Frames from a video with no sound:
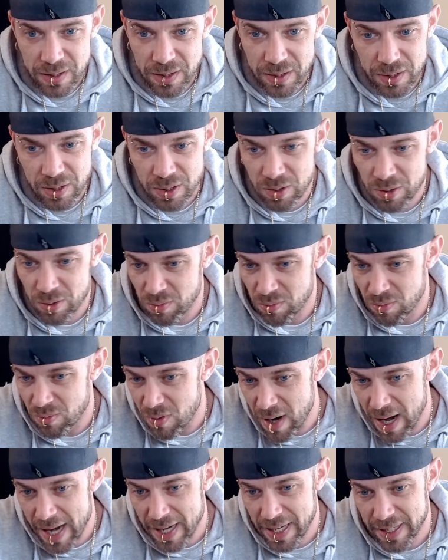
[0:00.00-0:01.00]

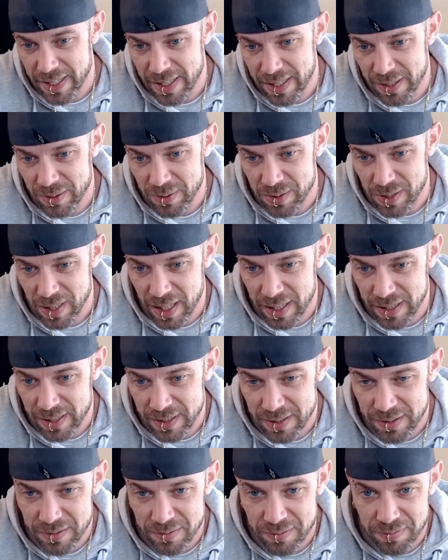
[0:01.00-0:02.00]
Cracking little gun
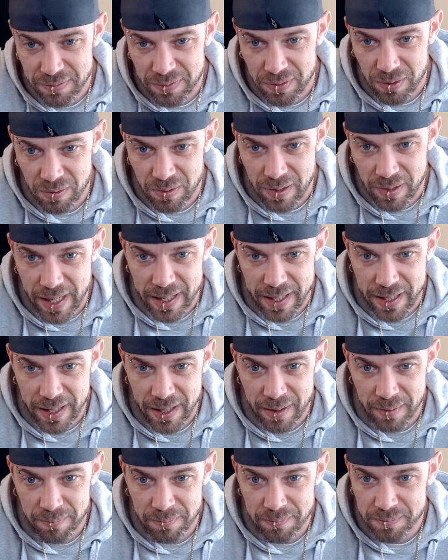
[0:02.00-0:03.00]
for
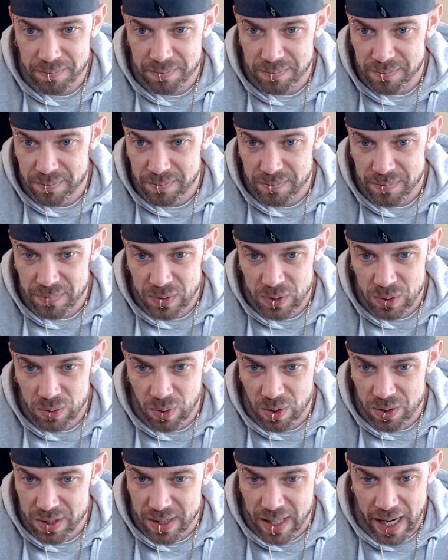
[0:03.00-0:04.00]
a
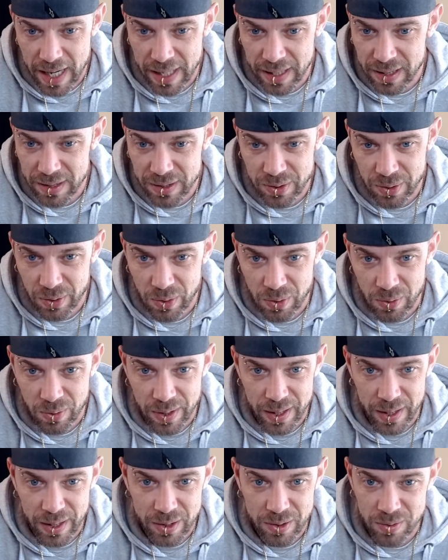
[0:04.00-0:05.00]
grot tank or
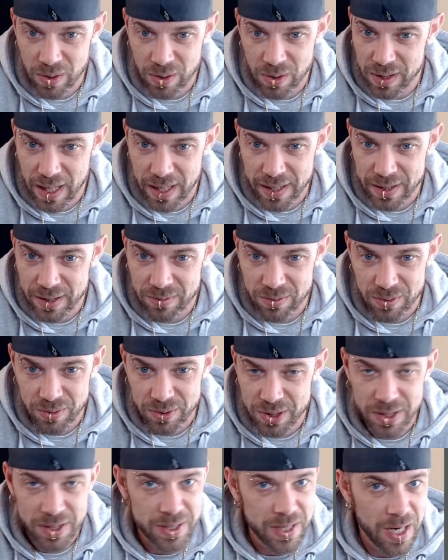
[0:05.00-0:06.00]
a grot gunner or
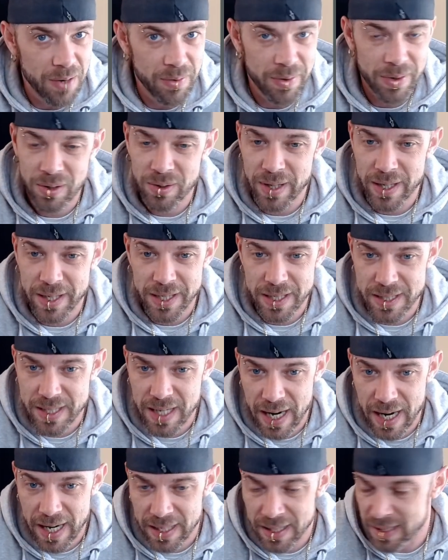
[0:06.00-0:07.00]
just a turret on any of your
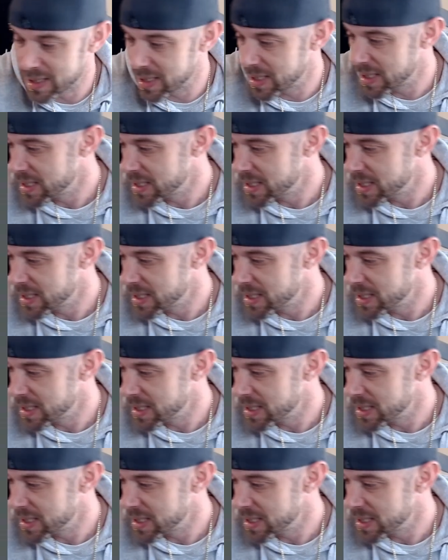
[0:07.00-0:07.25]
tanks.